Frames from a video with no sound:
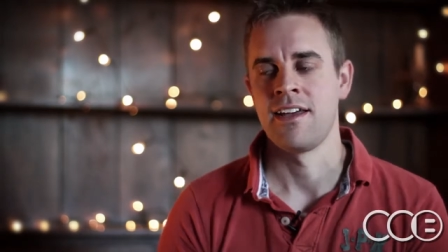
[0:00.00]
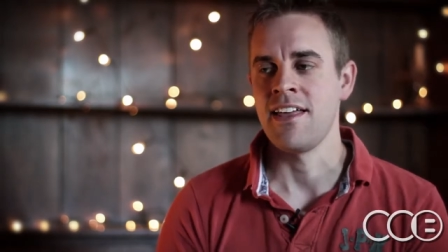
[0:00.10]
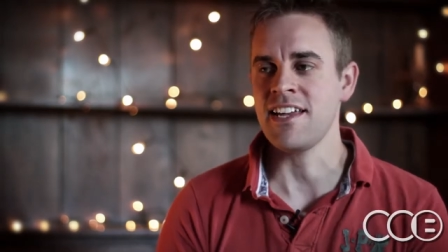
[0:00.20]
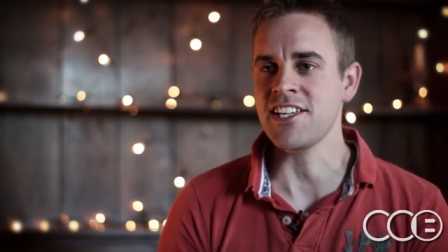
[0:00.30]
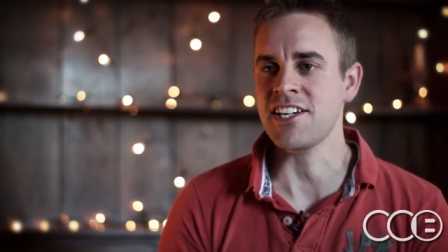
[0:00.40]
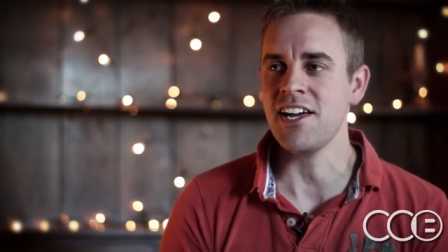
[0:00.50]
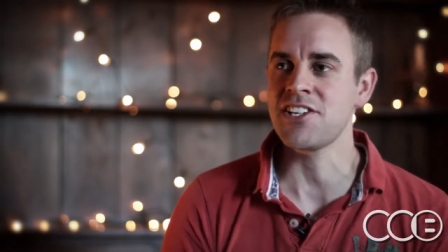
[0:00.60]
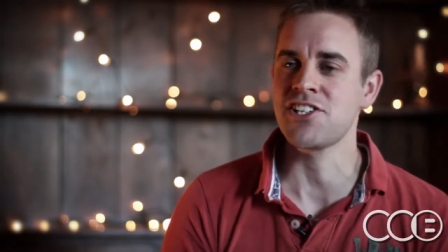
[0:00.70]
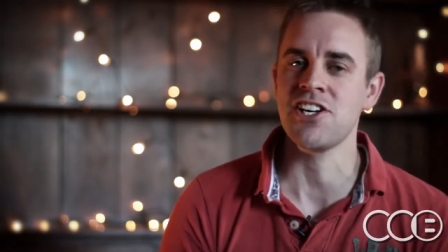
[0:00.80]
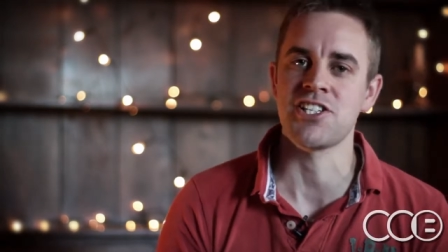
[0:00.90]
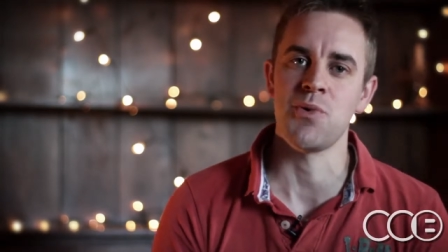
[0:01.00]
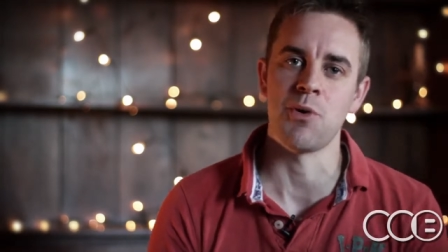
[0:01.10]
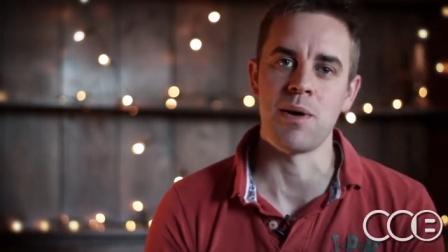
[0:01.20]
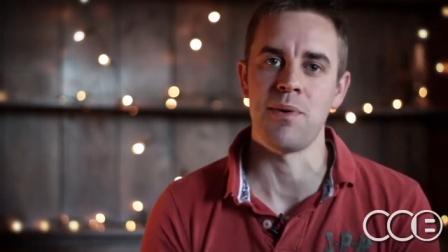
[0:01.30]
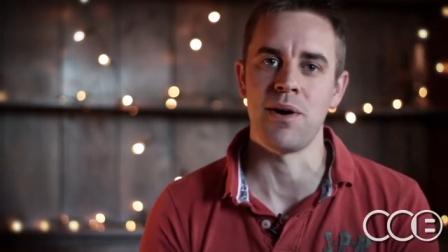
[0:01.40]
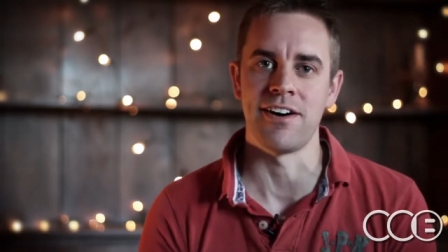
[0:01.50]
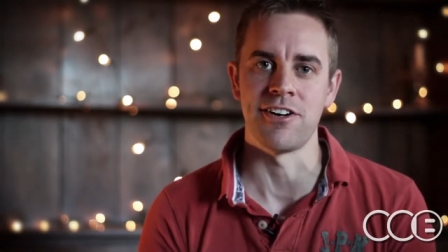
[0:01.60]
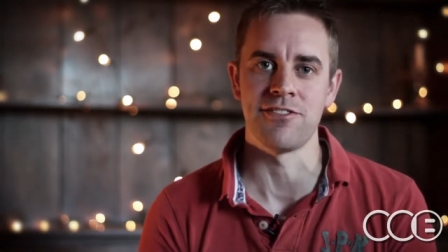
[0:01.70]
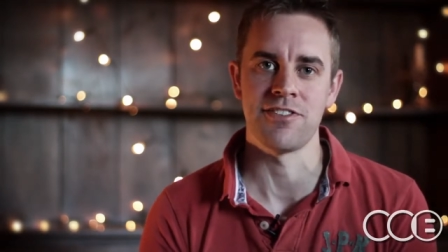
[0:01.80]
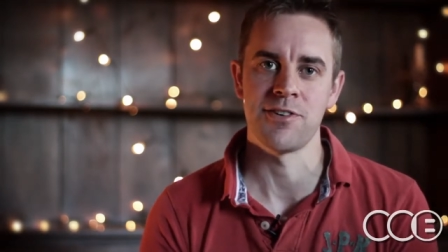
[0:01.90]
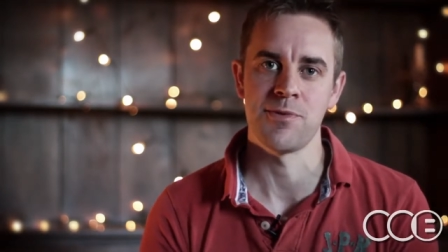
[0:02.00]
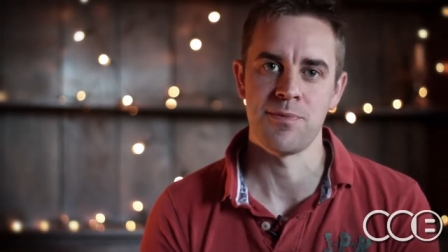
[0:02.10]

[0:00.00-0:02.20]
That's the kind of church I want to be a part of.